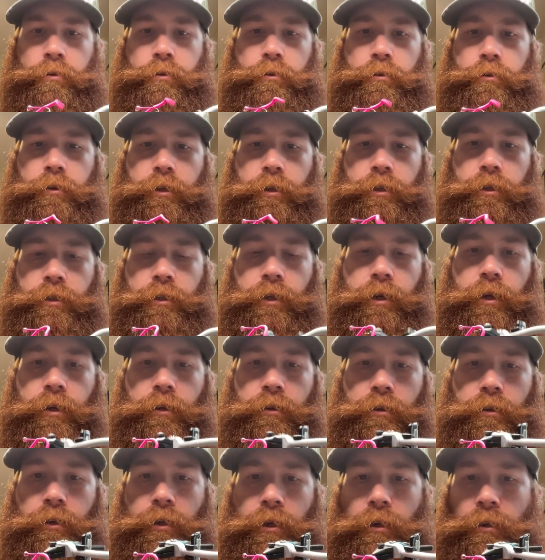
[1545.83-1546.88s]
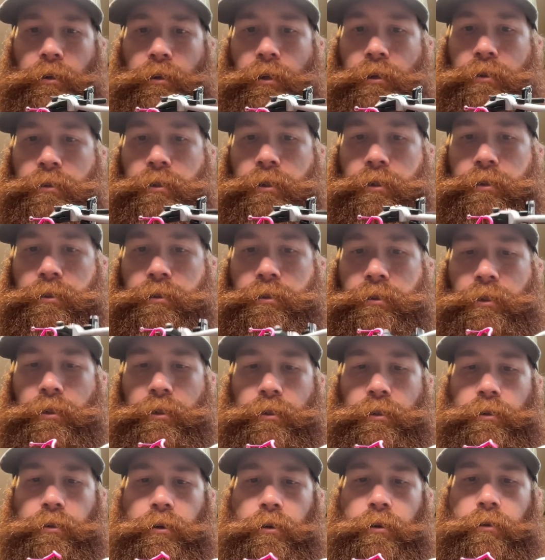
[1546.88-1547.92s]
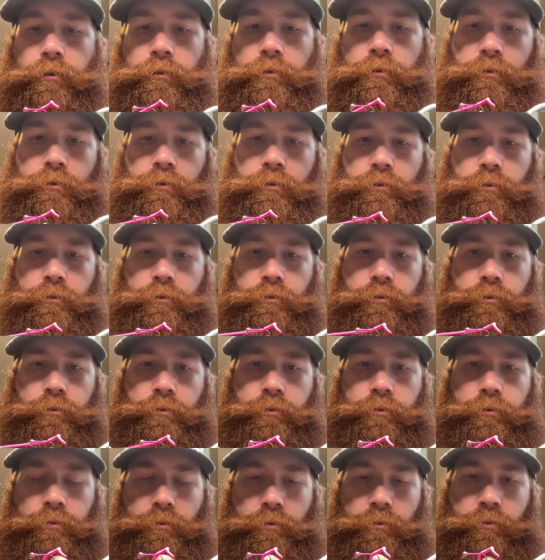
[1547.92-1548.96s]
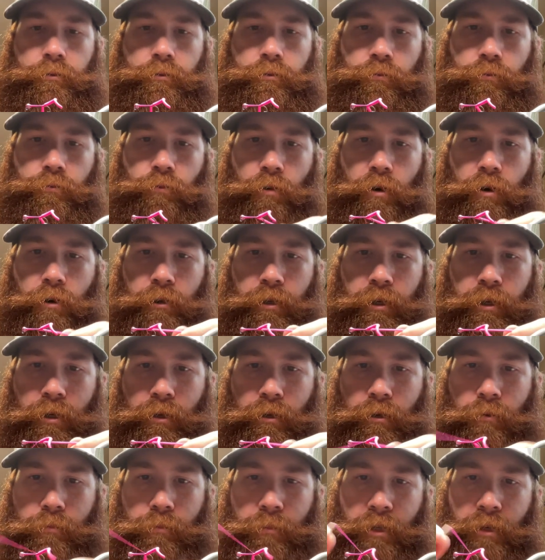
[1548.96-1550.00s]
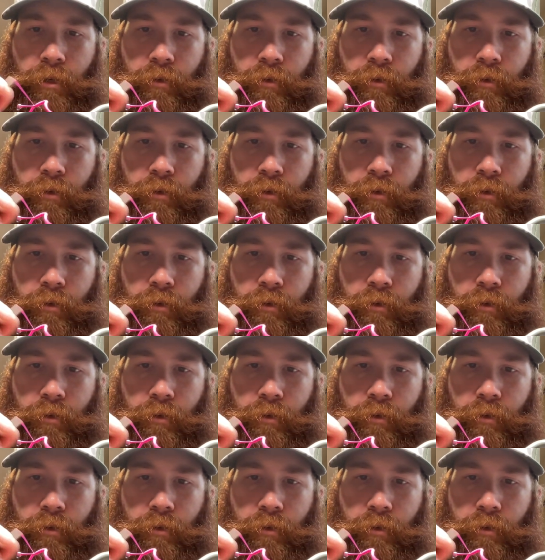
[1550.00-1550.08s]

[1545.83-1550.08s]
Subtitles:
Look at that. Look how that thing's getting all wonky on me.